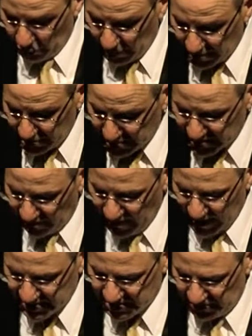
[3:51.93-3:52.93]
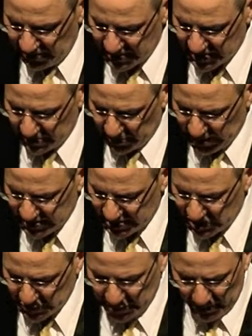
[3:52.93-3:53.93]
for inclusive excellence by
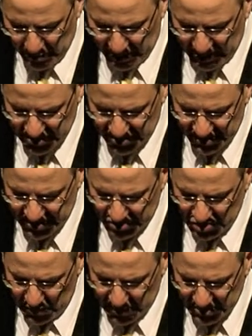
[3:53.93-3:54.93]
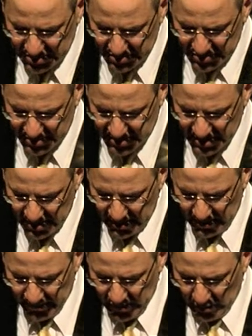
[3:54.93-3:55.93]
such publications as U.S. News,
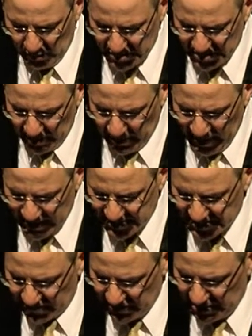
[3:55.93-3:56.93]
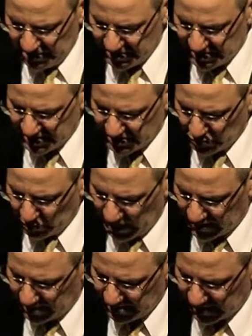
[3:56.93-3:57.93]
which the past seven years has
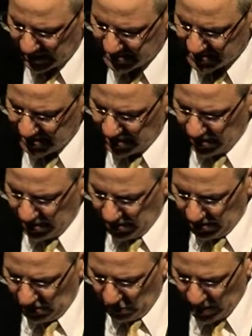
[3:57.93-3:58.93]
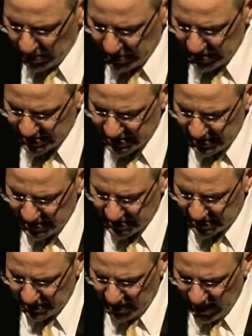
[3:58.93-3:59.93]
recognized UMBC as a